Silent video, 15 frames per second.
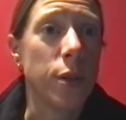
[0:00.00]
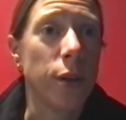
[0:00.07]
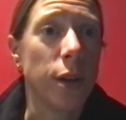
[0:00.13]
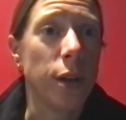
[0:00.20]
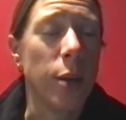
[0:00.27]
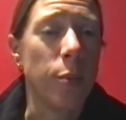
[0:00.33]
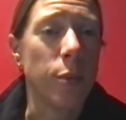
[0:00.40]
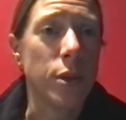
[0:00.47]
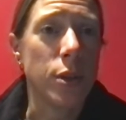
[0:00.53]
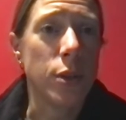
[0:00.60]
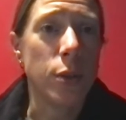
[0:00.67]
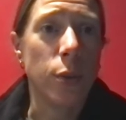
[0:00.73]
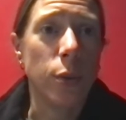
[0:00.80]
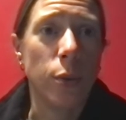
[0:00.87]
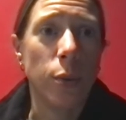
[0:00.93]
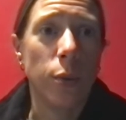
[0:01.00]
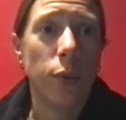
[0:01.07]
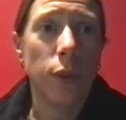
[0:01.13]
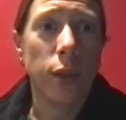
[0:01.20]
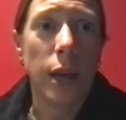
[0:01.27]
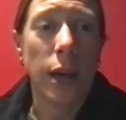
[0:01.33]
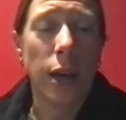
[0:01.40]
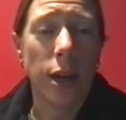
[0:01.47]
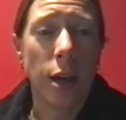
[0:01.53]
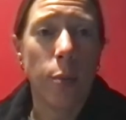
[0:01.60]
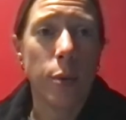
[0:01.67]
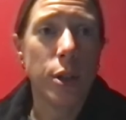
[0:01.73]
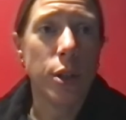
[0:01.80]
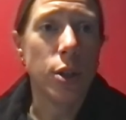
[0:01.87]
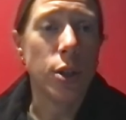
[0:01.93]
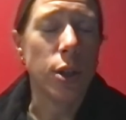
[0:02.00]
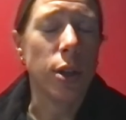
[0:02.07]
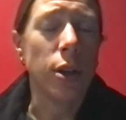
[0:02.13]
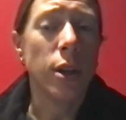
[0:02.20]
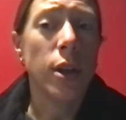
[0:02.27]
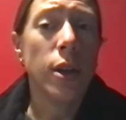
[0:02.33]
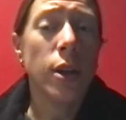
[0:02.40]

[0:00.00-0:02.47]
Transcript: our campus do that competition.